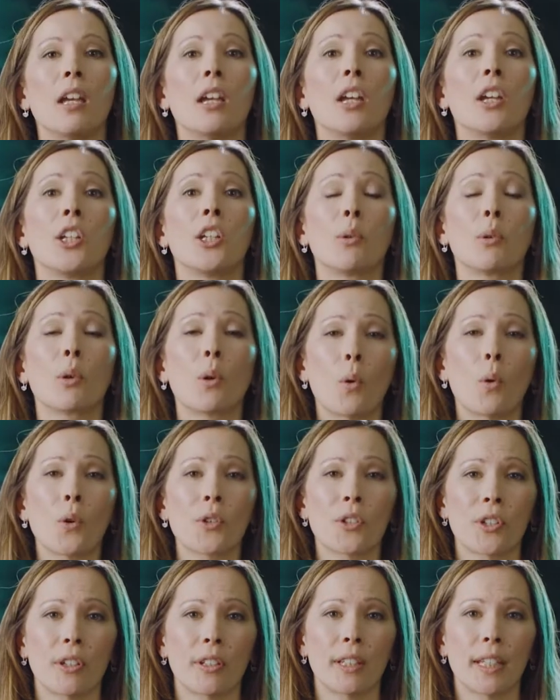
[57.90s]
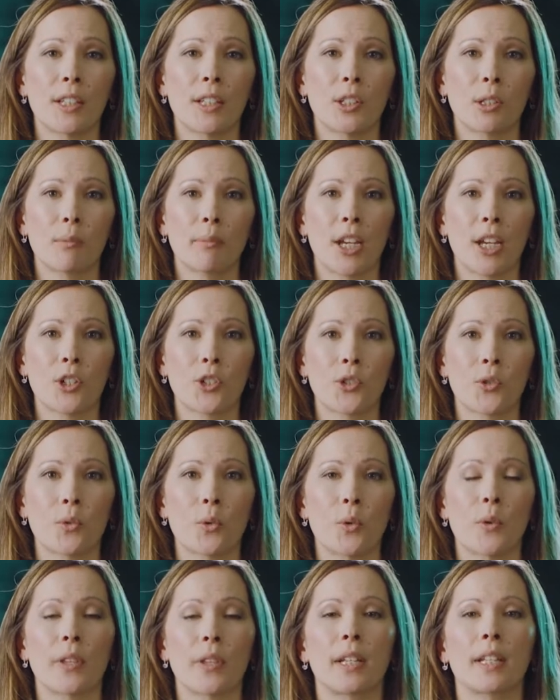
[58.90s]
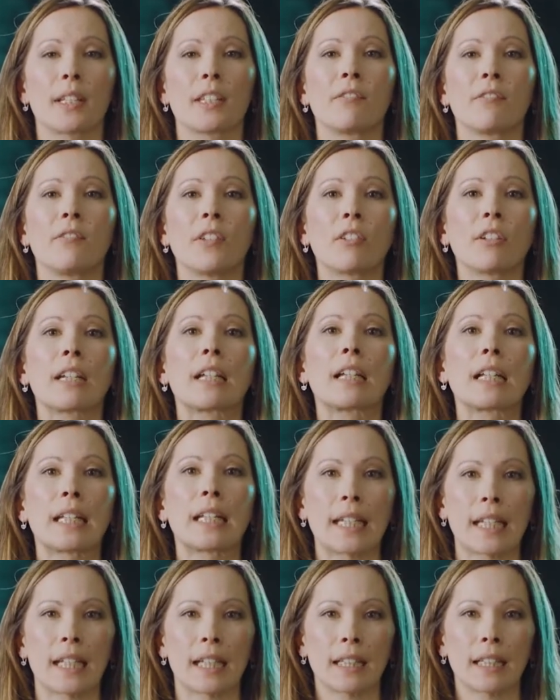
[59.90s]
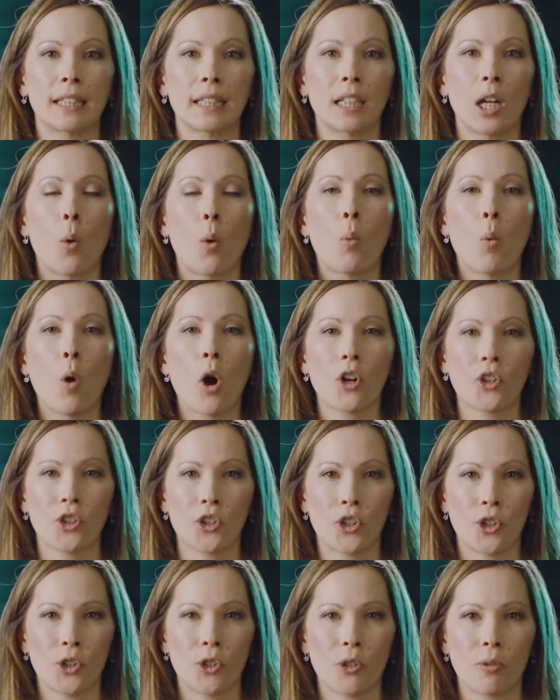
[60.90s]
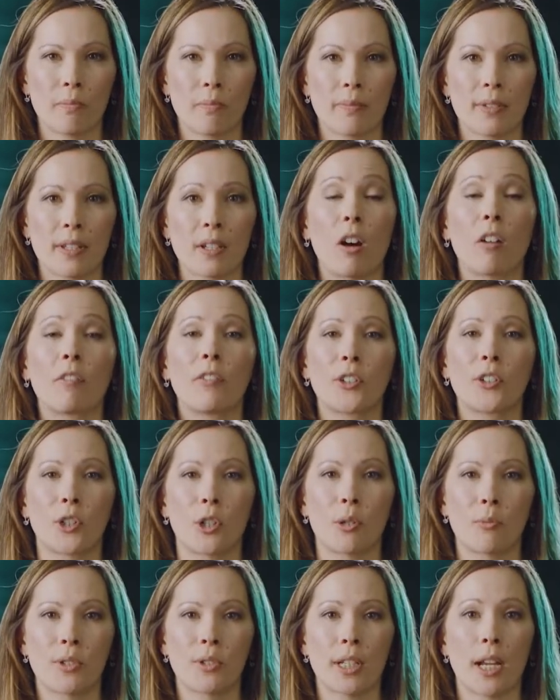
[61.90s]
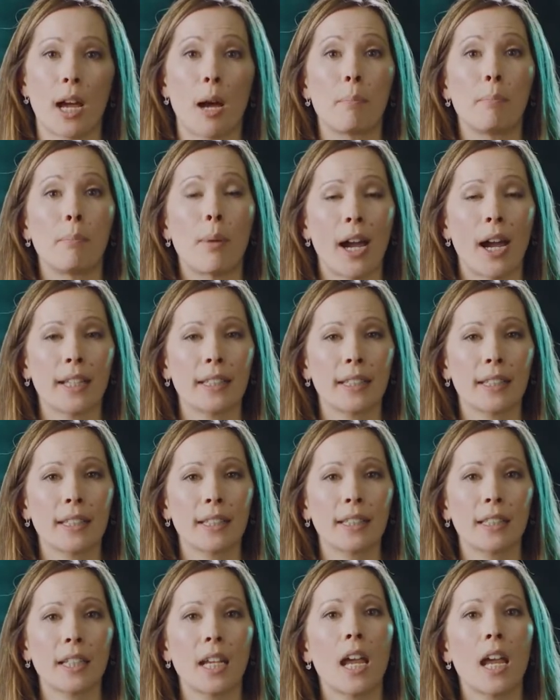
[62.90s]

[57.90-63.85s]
You will also need to make sure that it is very clear what terms of the term sheet are binding